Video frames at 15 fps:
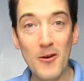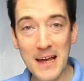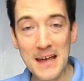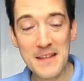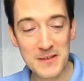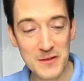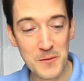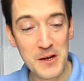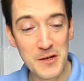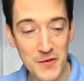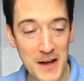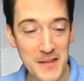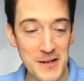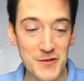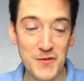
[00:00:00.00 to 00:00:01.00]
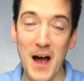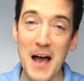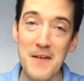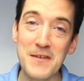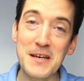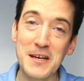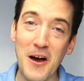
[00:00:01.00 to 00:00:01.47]
Okay then, so I'm going to try the
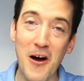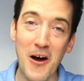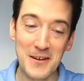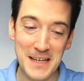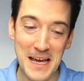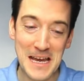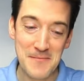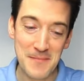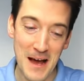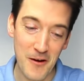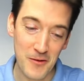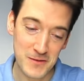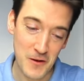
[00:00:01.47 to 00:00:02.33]
driving card game now.